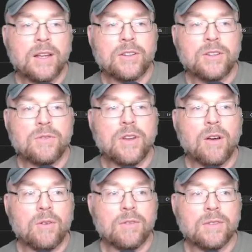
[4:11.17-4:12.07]
do
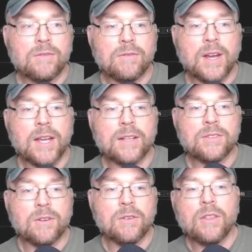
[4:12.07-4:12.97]
no? Right?
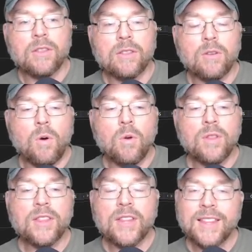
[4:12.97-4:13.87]
So the
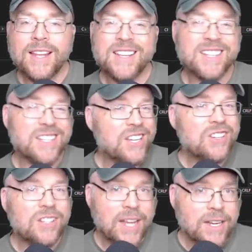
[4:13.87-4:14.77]
only thing that is
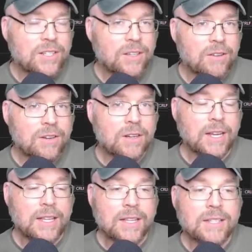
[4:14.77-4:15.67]
conditionally executed
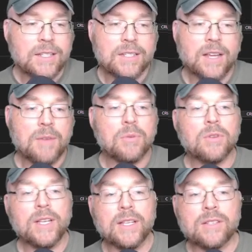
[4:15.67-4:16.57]
in this
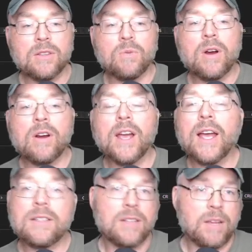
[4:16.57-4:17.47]
example is the wear a
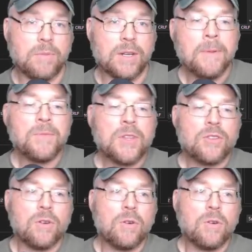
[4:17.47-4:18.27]
hat statement. So